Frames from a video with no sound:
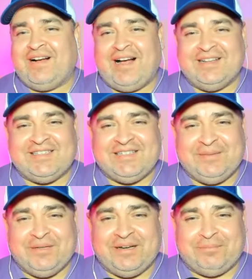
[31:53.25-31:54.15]
hot and
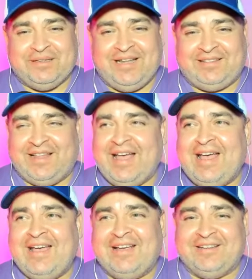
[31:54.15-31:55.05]
steamy up in that
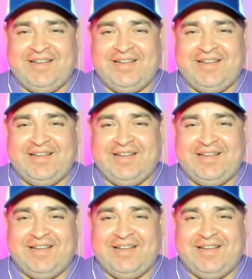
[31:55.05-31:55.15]
thing.